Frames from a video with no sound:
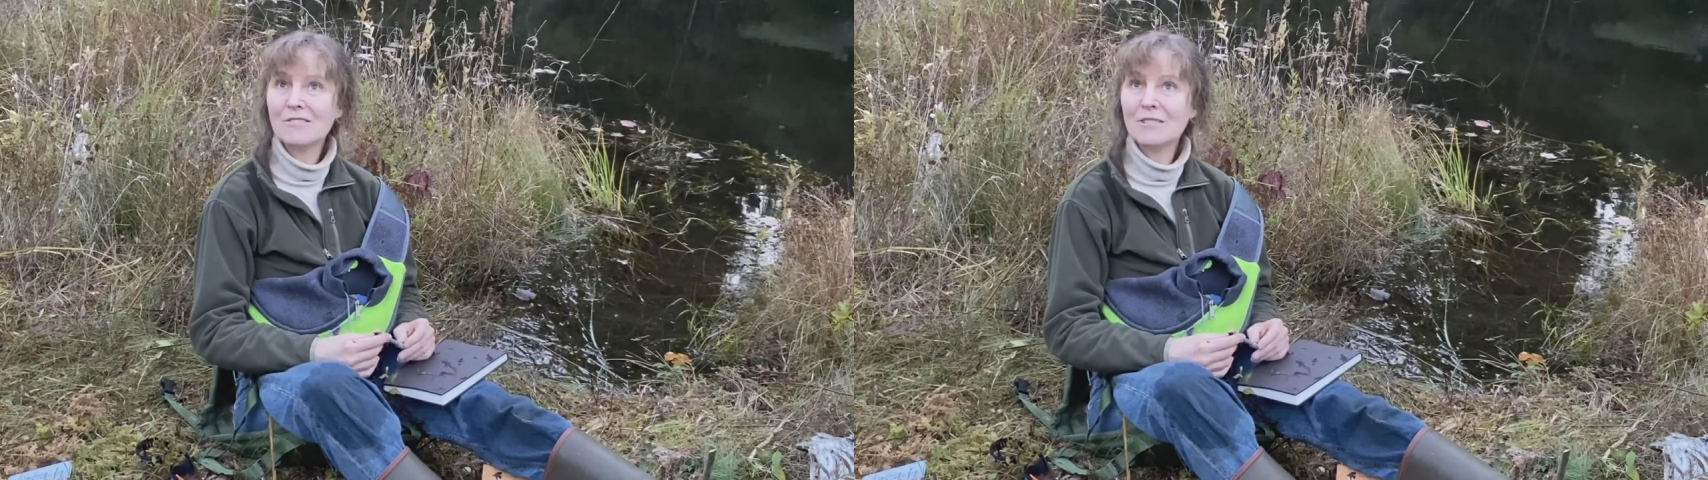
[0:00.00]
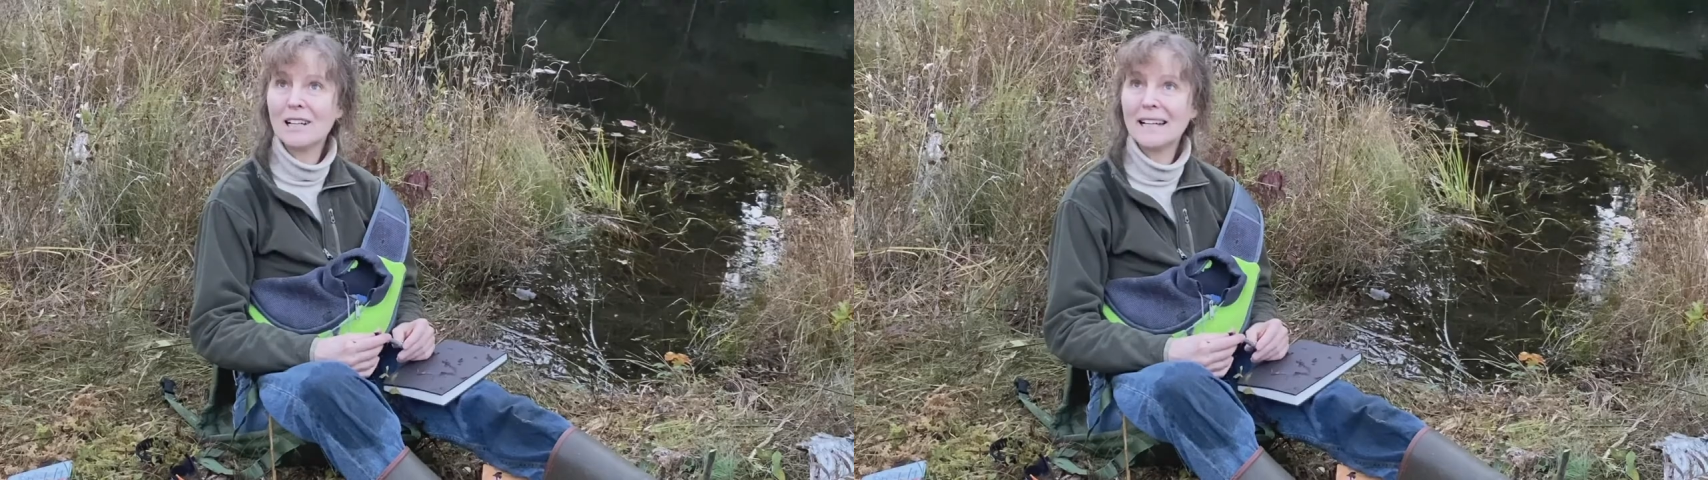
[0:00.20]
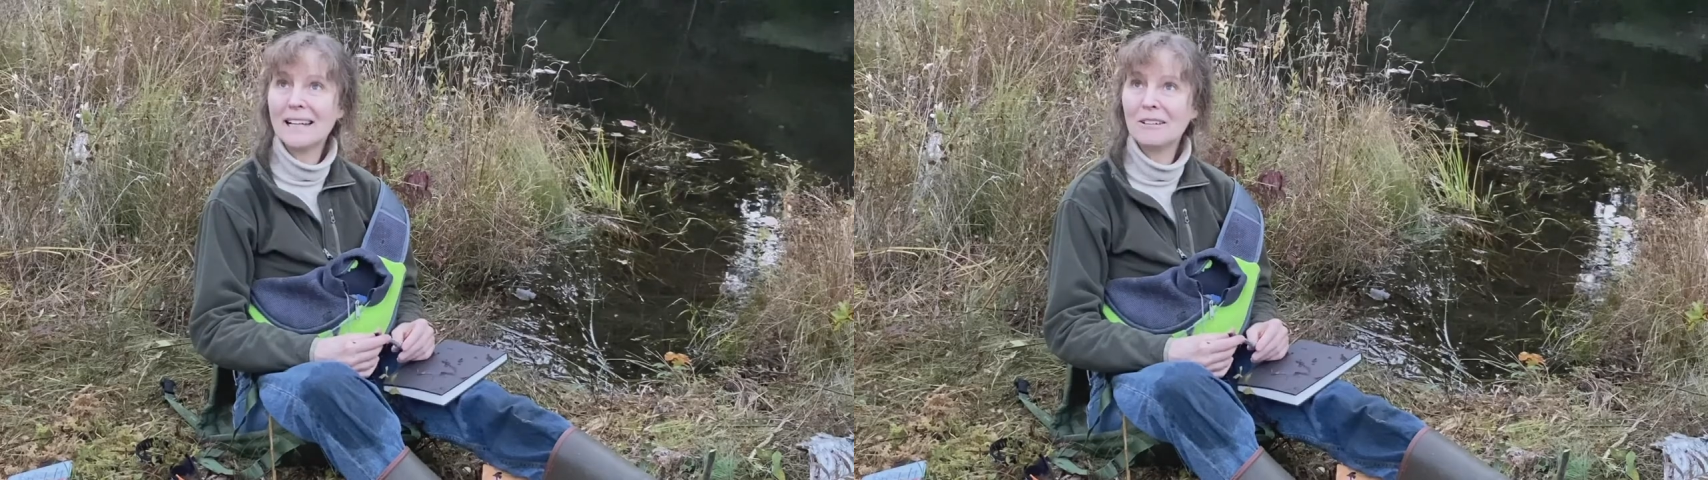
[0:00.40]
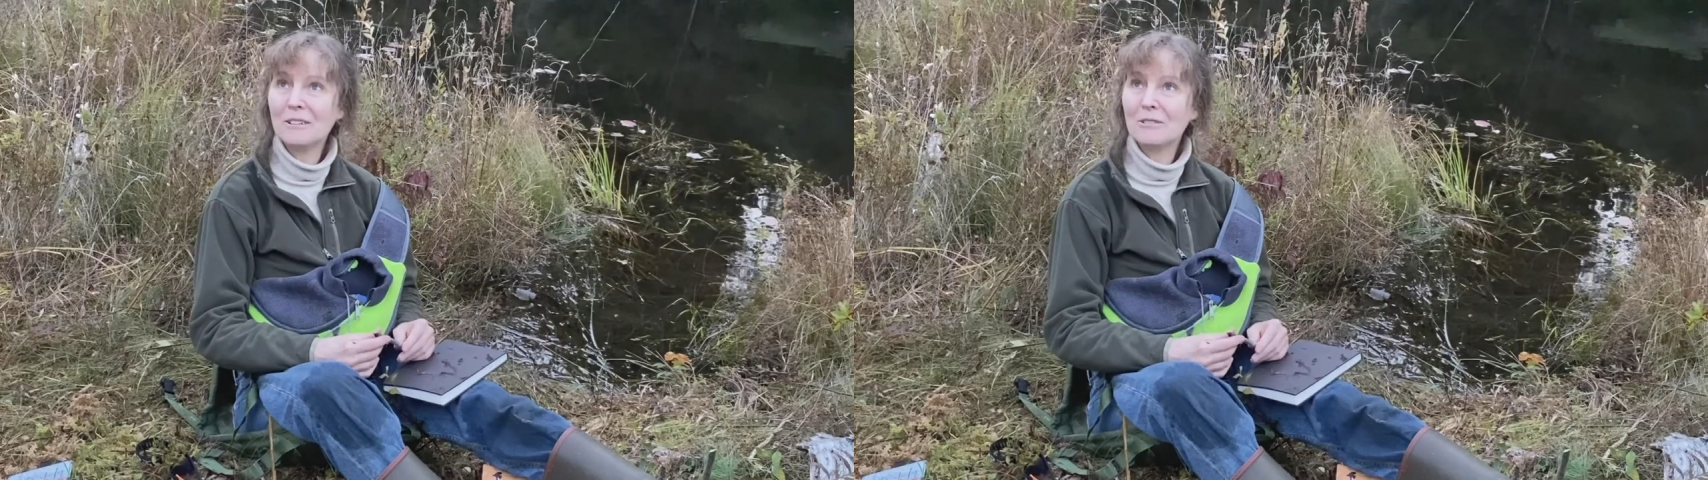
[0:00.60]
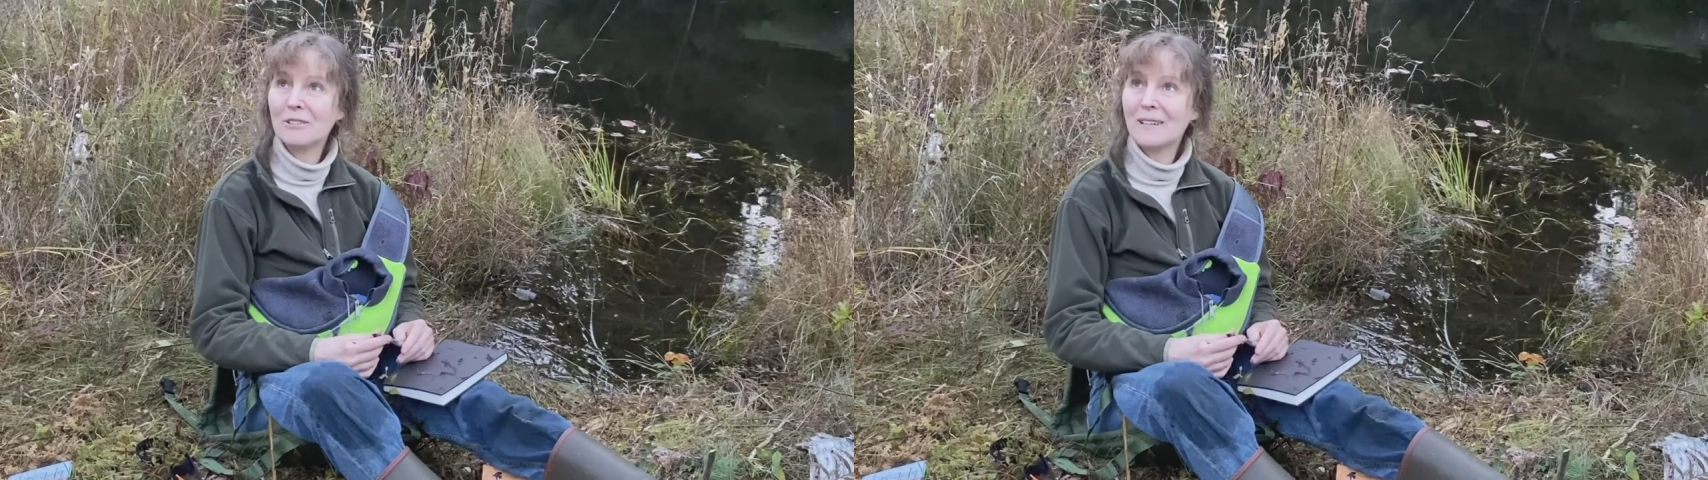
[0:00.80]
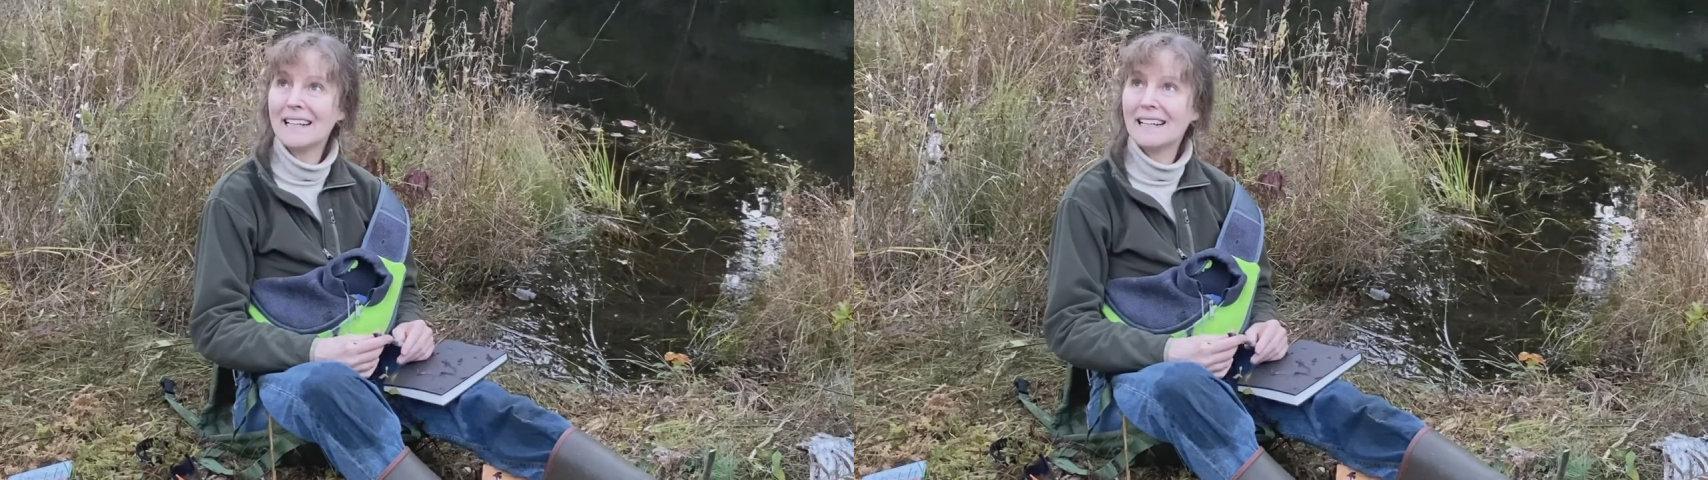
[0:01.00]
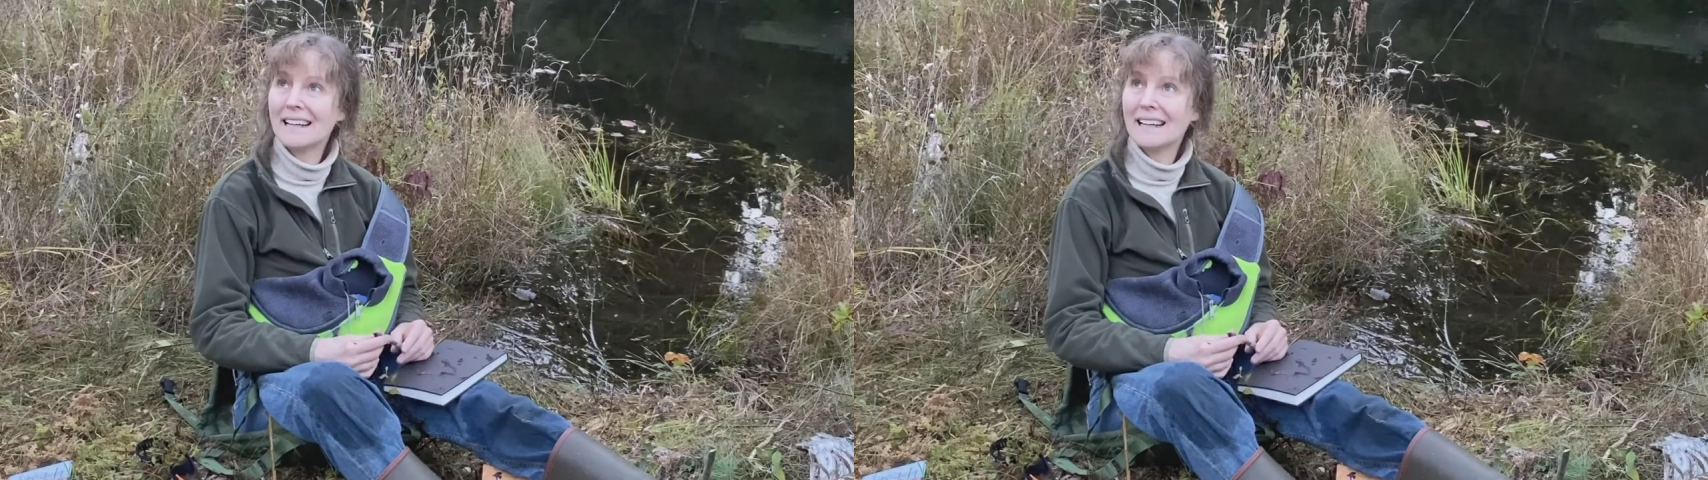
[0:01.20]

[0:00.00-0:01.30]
flying over right